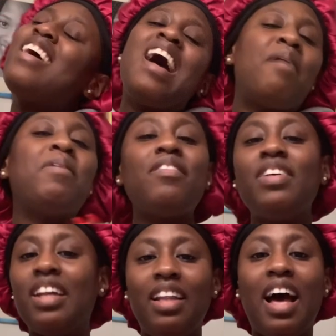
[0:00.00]
I'm not even
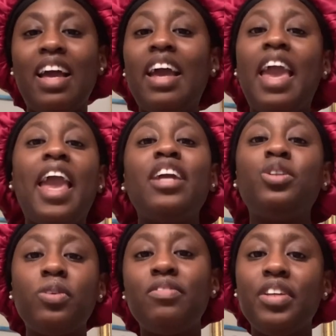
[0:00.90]
going to lie, I hate
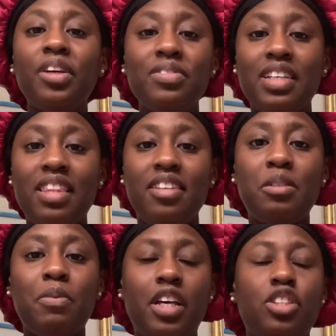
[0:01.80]
doing videos like this
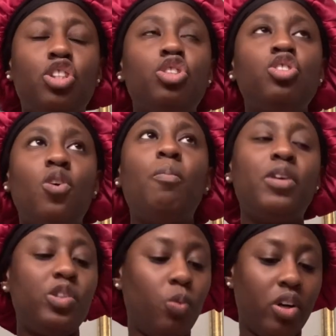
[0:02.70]
because there's so
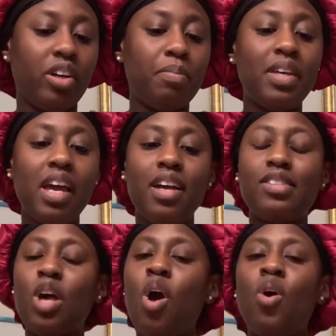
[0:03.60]
much work.
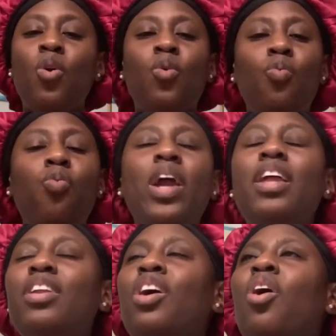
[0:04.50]
Because
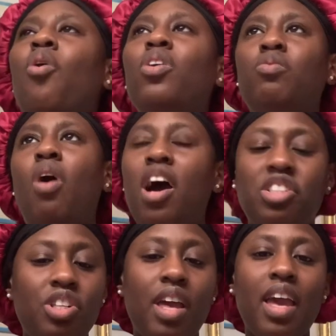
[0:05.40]
when on
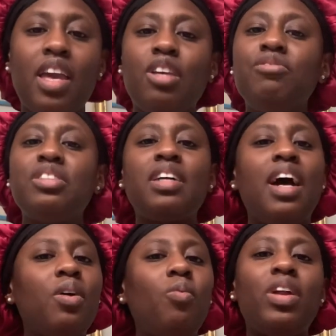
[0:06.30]
wash day, you just
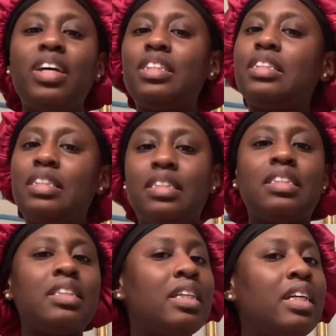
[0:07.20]
kind of want to
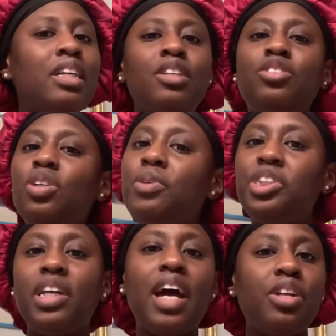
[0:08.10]
just do what
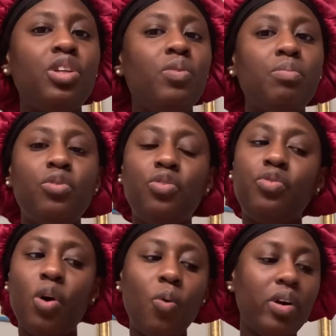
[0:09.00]
you got to do and move
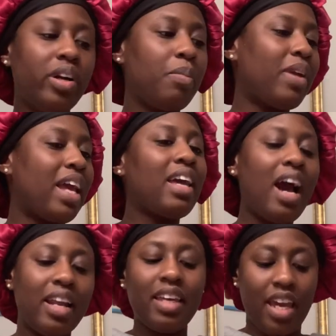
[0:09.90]
forward. But I
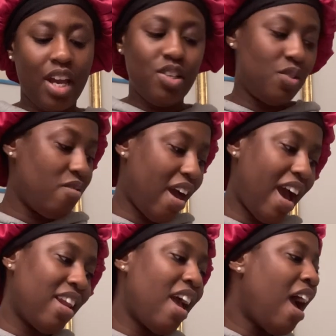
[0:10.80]
kind of can't do
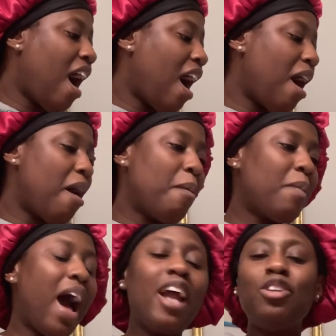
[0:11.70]
that. Um,
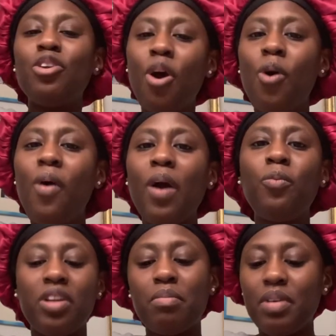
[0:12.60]
I know I
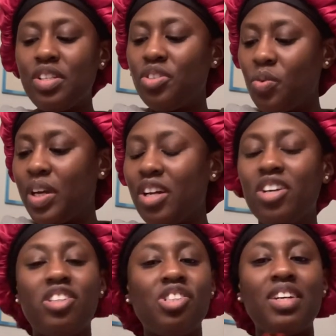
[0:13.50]
wouldn't be doing
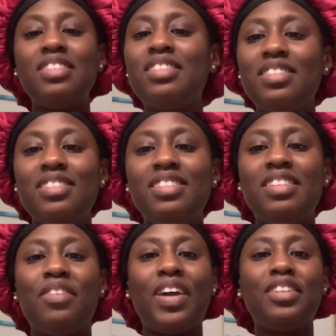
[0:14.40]
her justice
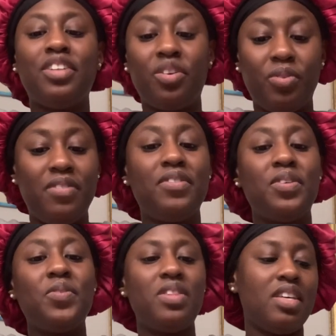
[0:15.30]
if I didn't
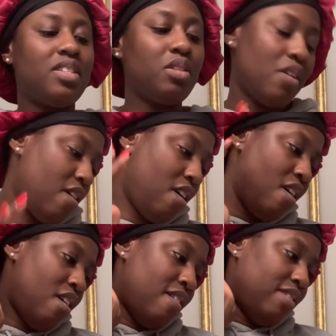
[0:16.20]
review this
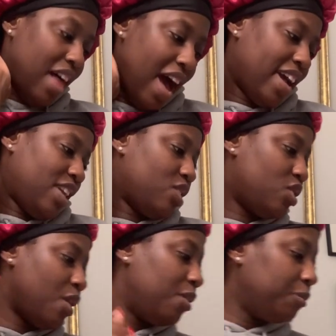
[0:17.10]
line.
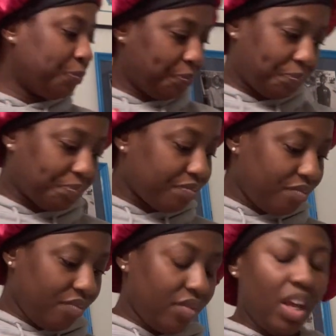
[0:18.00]
So
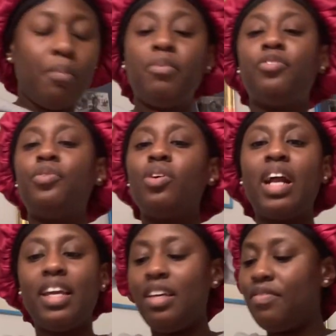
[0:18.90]
before
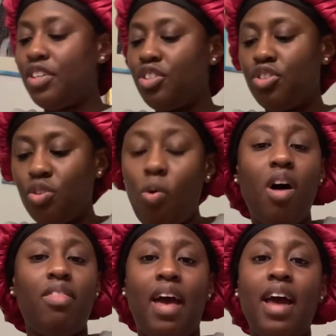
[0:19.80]
I even do
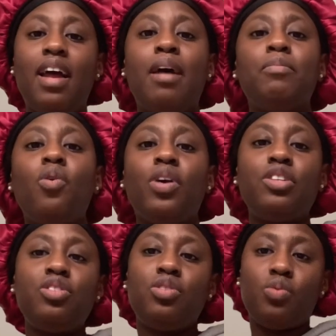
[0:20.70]
all that, I'm going
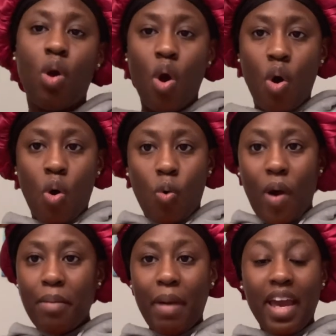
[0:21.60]
to
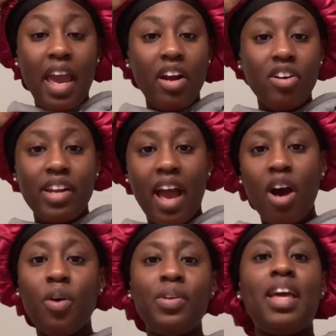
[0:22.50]
wet my hair
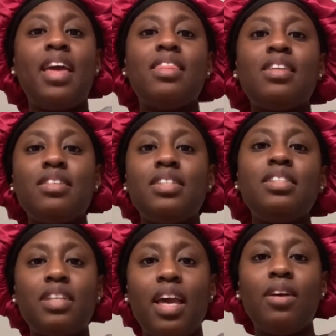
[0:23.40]
down and then
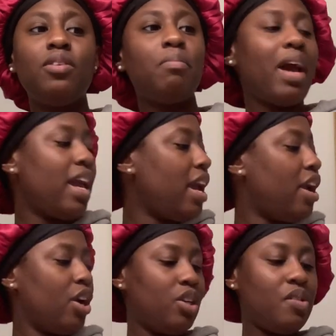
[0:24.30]
detangle my
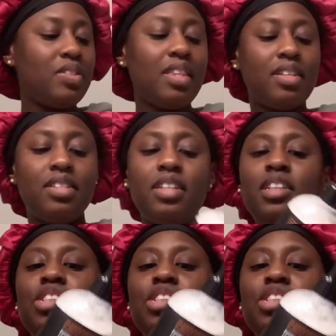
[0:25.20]
hair using the T